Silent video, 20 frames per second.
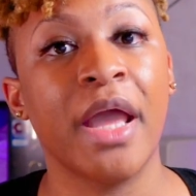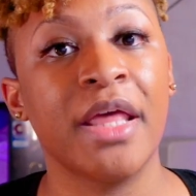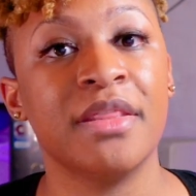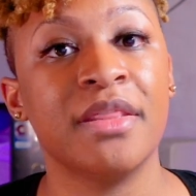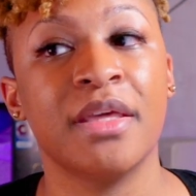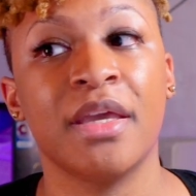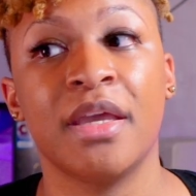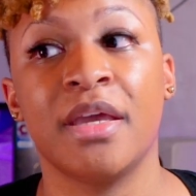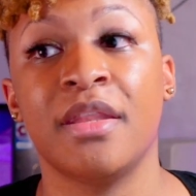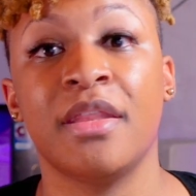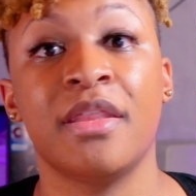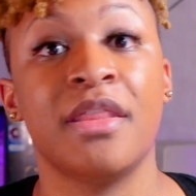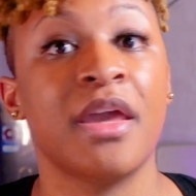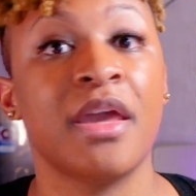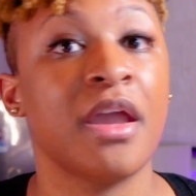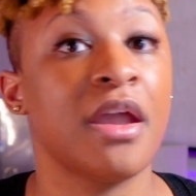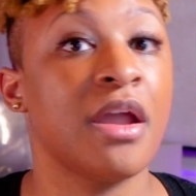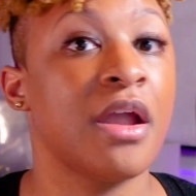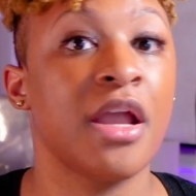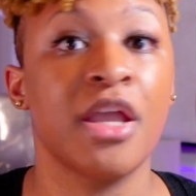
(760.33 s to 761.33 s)
And then
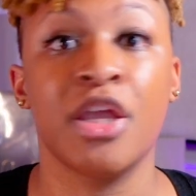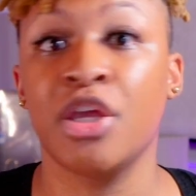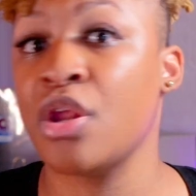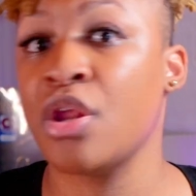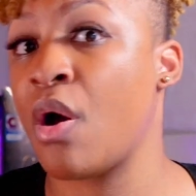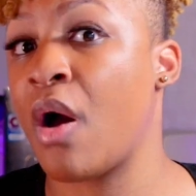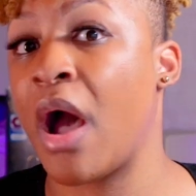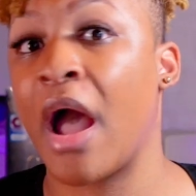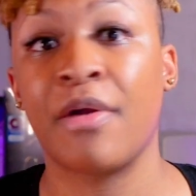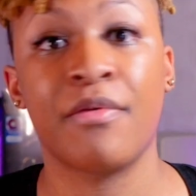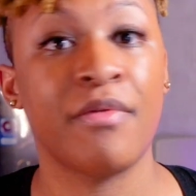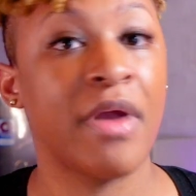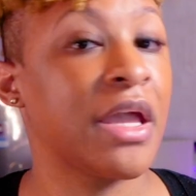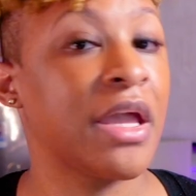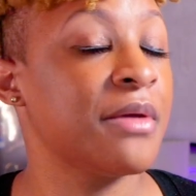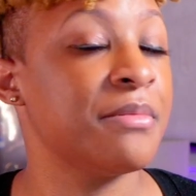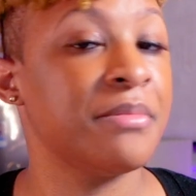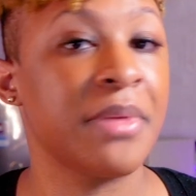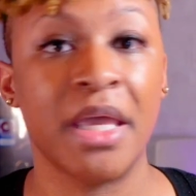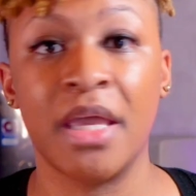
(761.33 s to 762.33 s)
there, you know, I
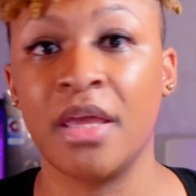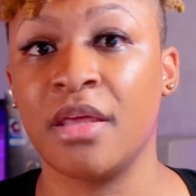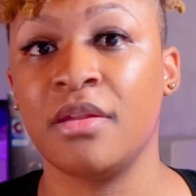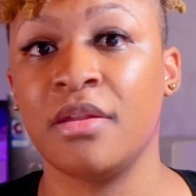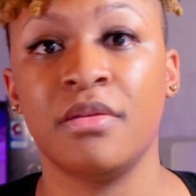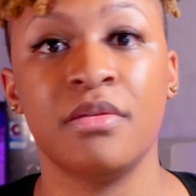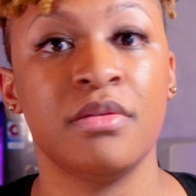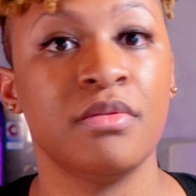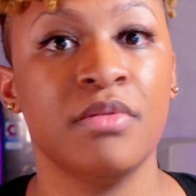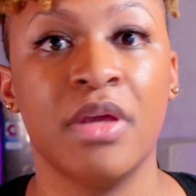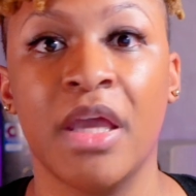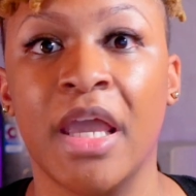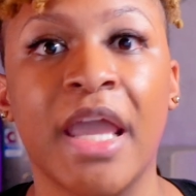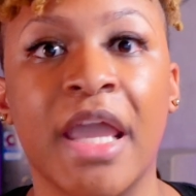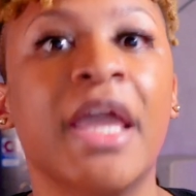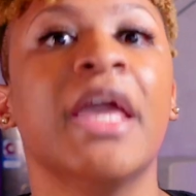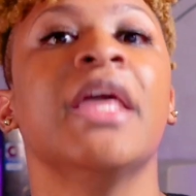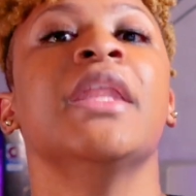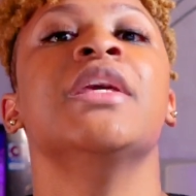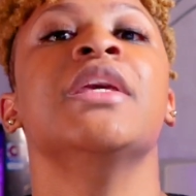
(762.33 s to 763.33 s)
recommend
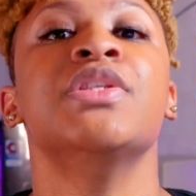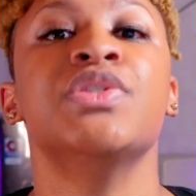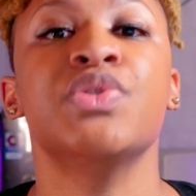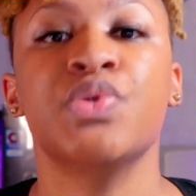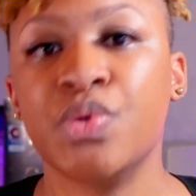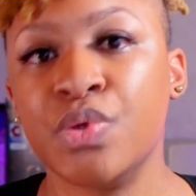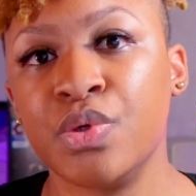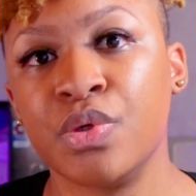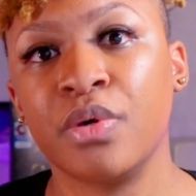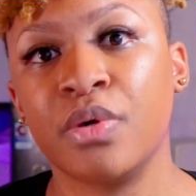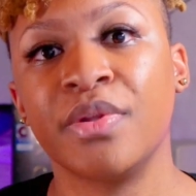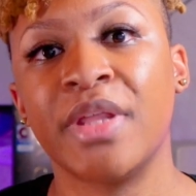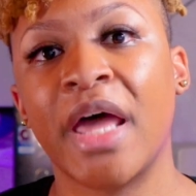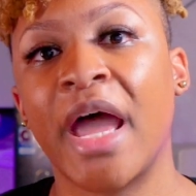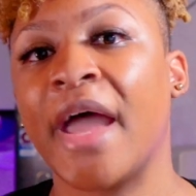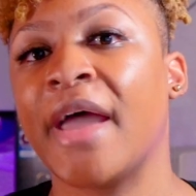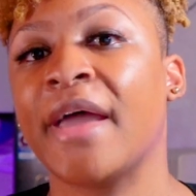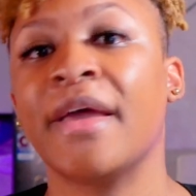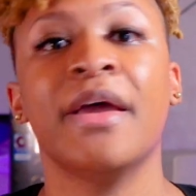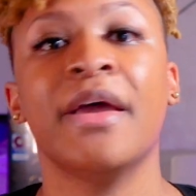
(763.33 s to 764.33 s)
any tool
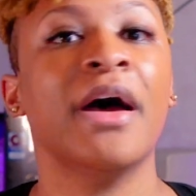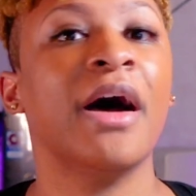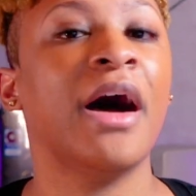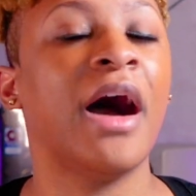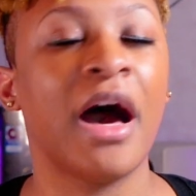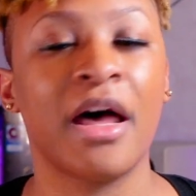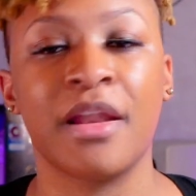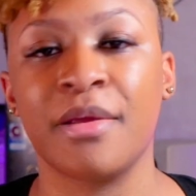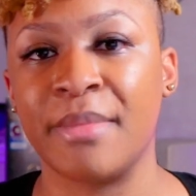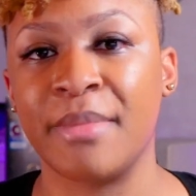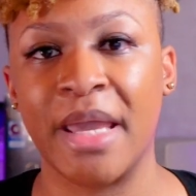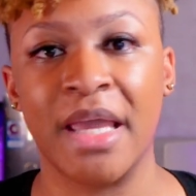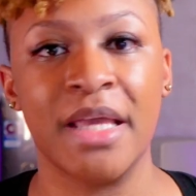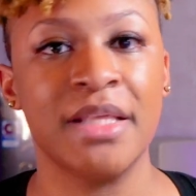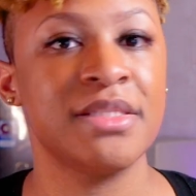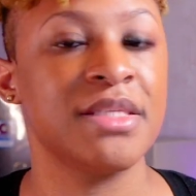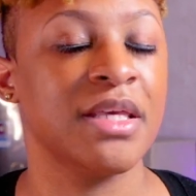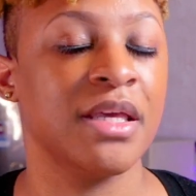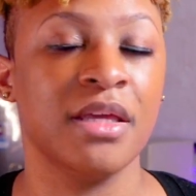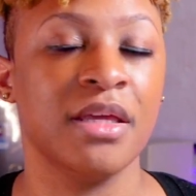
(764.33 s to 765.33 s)
that
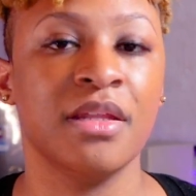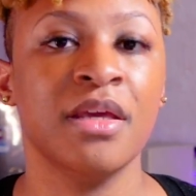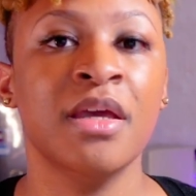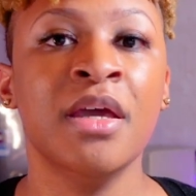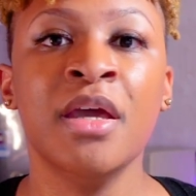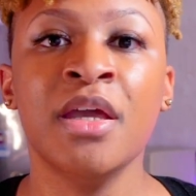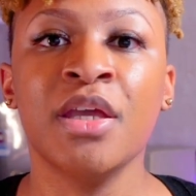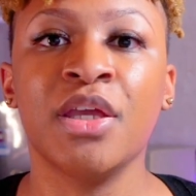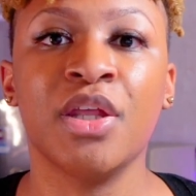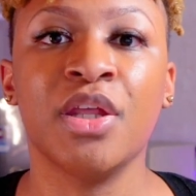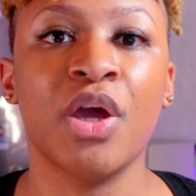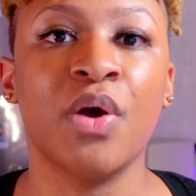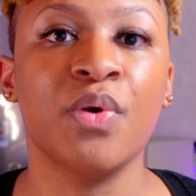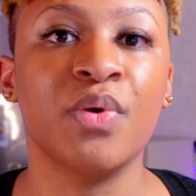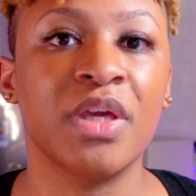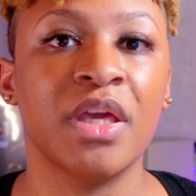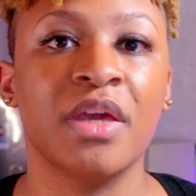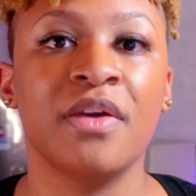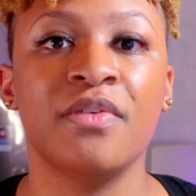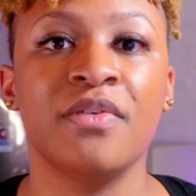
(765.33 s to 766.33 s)
automates and, you know,
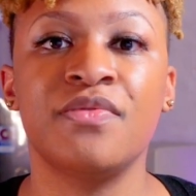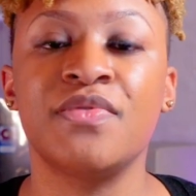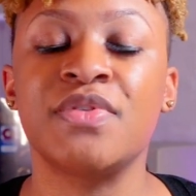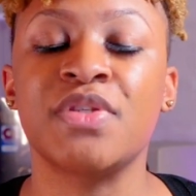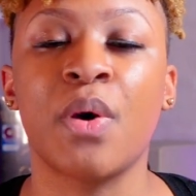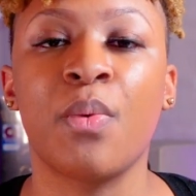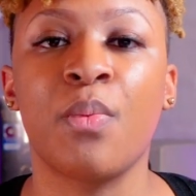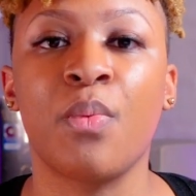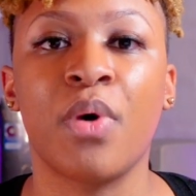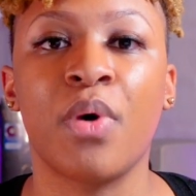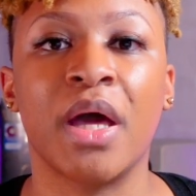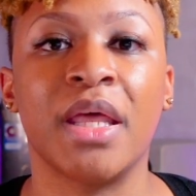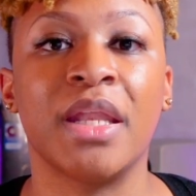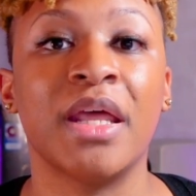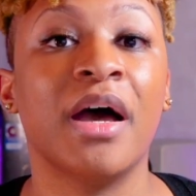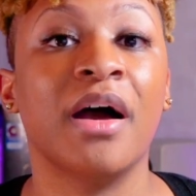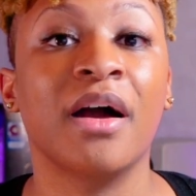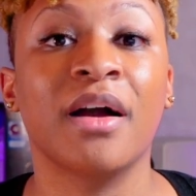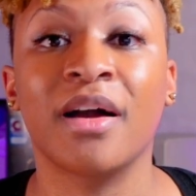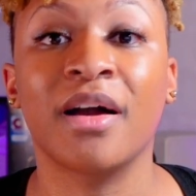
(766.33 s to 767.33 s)
give someone
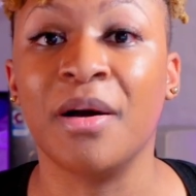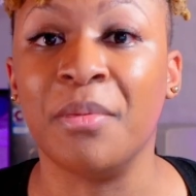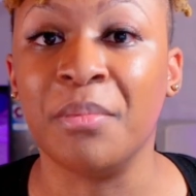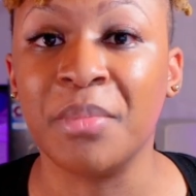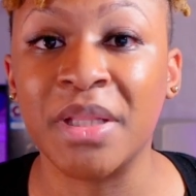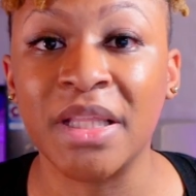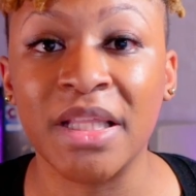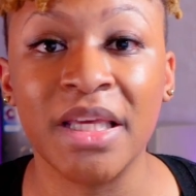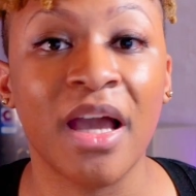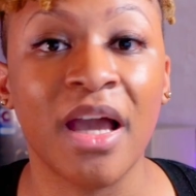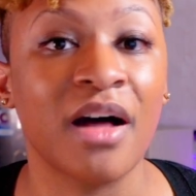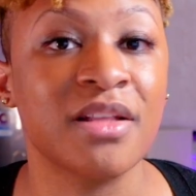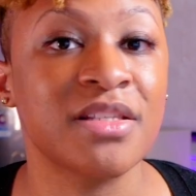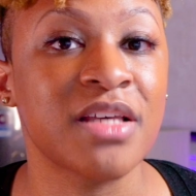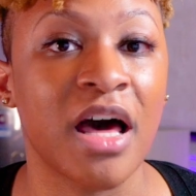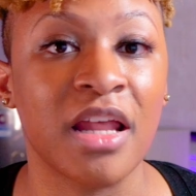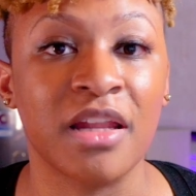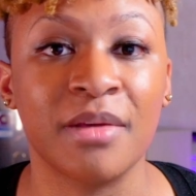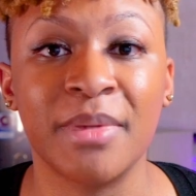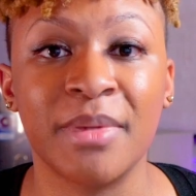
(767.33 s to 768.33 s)
complete
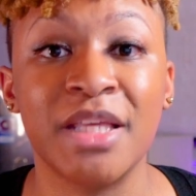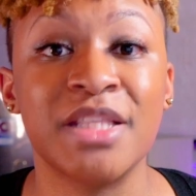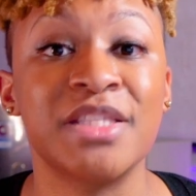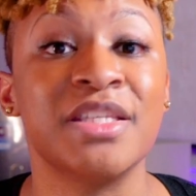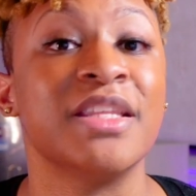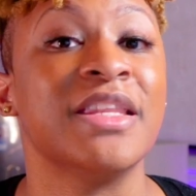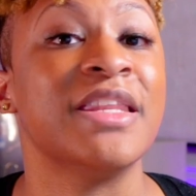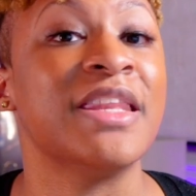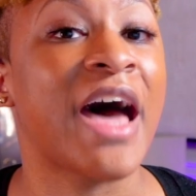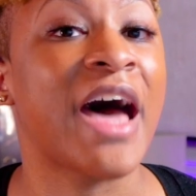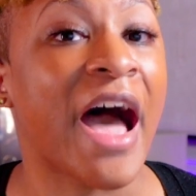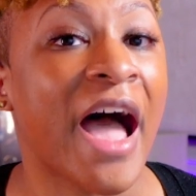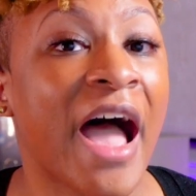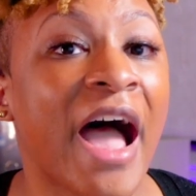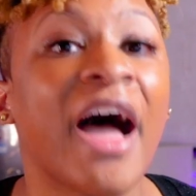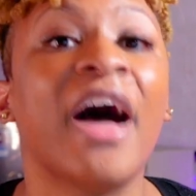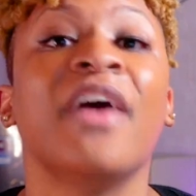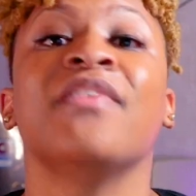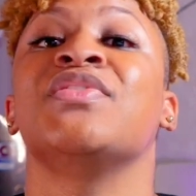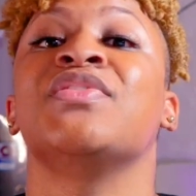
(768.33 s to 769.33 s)
autonomy to not
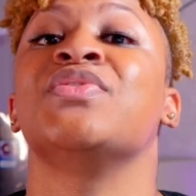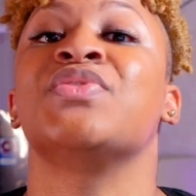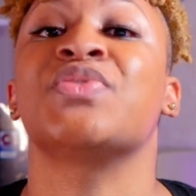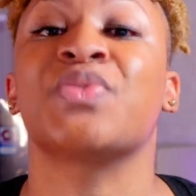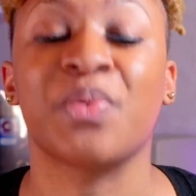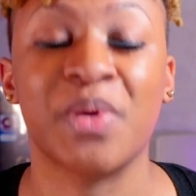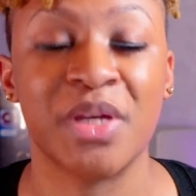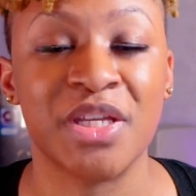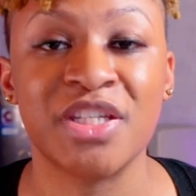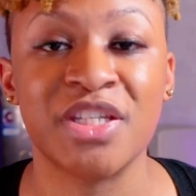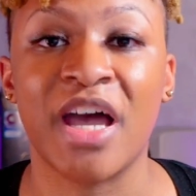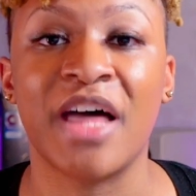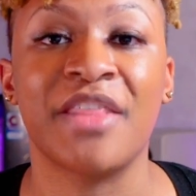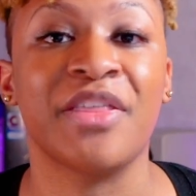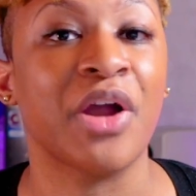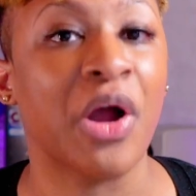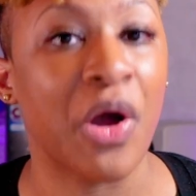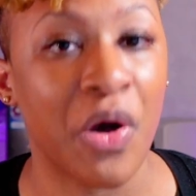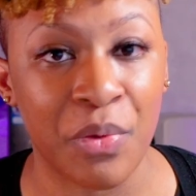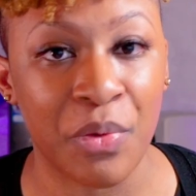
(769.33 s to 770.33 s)
have to screenshot
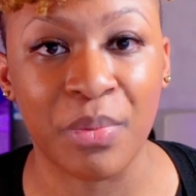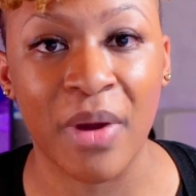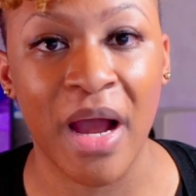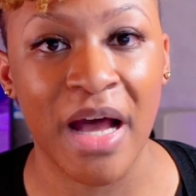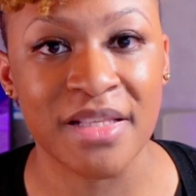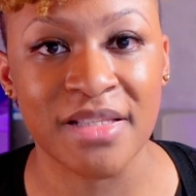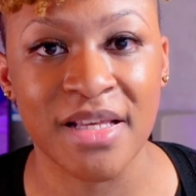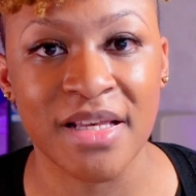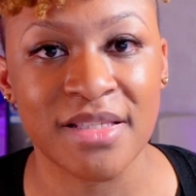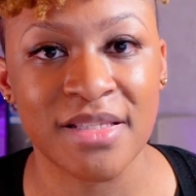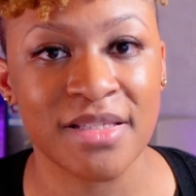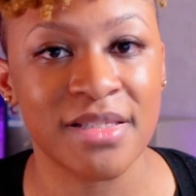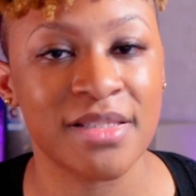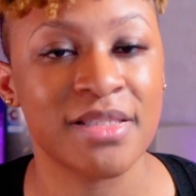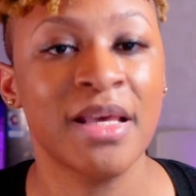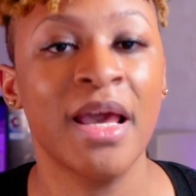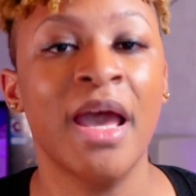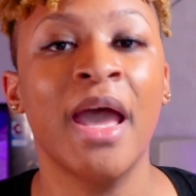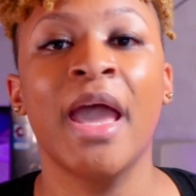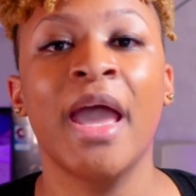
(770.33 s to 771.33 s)
their own processes